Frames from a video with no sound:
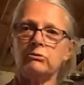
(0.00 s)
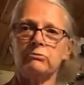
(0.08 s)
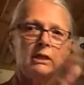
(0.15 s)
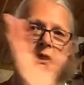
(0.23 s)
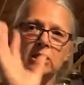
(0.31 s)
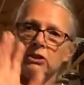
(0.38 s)

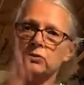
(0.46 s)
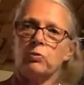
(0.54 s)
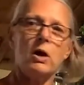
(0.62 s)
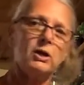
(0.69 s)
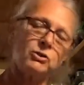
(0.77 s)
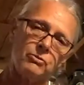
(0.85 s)
They just
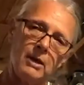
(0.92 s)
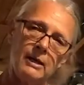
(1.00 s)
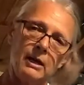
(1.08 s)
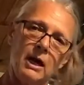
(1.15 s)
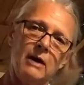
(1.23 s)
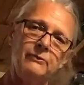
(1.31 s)
wash right
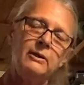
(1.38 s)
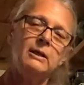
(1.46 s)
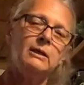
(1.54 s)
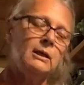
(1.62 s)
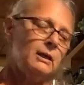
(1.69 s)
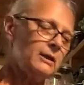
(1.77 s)
off.
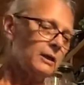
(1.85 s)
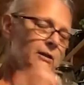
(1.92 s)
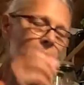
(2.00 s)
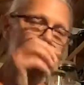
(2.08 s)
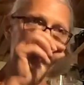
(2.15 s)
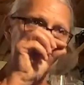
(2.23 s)
They're
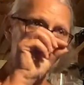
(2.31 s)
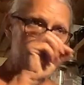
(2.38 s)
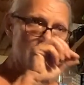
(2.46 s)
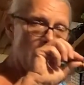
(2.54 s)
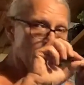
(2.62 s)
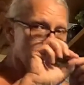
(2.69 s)
not
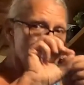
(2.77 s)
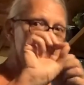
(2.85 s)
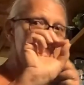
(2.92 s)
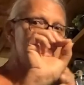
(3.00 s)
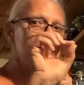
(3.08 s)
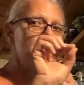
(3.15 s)
tucked
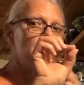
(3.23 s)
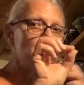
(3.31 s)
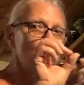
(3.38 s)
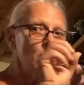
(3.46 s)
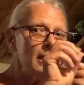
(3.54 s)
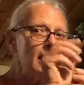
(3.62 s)
in
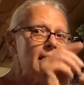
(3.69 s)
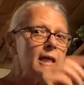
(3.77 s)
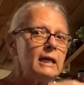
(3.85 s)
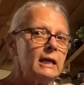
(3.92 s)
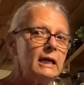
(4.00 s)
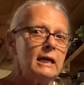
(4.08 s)

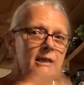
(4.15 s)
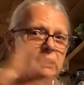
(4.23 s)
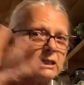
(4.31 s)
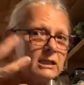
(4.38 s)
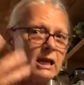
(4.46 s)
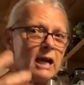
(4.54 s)
between it,
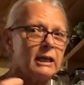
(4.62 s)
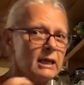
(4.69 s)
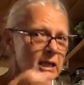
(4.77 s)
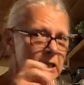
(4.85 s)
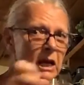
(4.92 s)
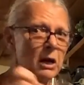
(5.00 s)
stuck
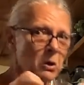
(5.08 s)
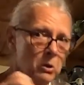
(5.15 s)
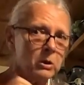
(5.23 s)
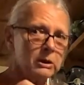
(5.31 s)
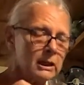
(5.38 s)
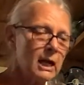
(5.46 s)
in there,
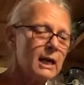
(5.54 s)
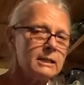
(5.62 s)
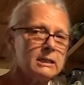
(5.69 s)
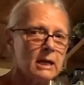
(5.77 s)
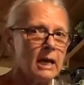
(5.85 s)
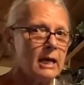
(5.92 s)
holding on
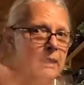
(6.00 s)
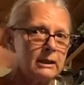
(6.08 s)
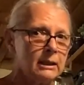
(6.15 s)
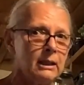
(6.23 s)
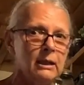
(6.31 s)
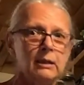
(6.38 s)

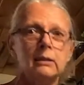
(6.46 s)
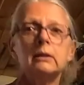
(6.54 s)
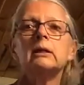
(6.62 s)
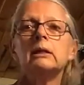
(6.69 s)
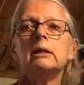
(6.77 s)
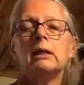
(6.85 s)
tight. They
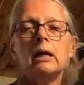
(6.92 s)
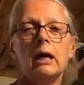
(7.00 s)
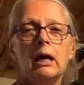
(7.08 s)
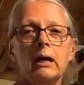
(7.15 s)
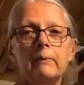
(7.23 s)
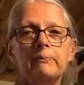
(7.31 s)

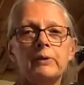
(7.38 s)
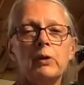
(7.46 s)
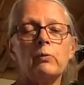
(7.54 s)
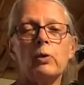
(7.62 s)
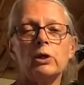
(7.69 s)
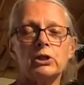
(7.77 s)

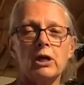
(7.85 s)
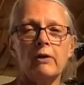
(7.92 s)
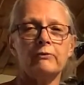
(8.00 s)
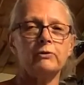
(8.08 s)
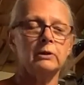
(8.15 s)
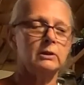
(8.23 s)
wash
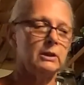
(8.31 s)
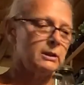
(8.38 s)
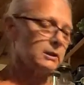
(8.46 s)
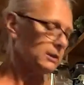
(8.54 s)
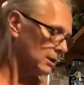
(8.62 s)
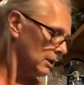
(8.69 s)
off real
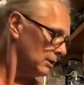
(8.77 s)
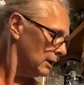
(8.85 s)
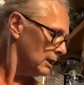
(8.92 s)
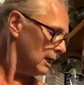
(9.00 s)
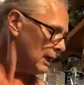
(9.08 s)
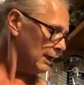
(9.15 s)
good. So
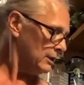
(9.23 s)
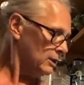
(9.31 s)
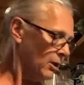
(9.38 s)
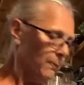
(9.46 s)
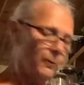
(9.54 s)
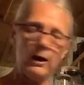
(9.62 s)

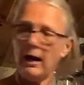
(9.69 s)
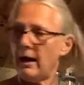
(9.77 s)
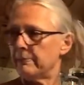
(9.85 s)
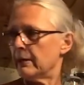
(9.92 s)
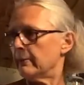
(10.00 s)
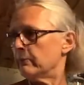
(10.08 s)
no
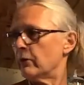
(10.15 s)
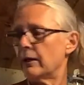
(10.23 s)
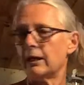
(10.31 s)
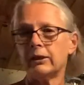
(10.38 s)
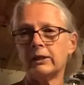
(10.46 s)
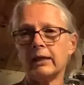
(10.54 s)
problem
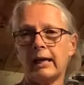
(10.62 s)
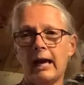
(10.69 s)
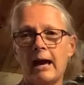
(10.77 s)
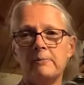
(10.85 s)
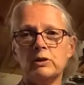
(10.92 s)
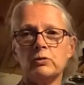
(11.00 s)
with the
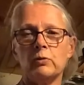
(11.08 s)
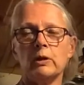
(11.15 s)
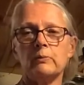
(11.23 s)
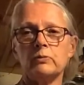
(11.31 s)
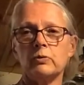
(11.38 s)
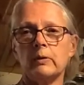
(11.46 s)
cabbage
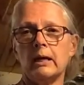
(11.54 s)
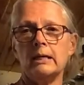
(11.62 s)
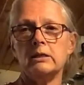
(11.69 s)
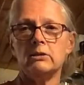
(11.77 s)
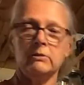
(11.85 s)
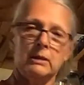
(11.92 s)
worms when
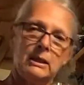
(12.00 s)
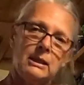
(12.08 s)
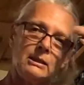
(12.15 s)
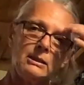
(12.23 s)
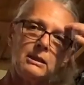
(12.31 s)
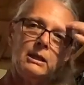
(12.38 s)
I do
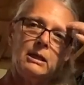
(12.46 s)
this.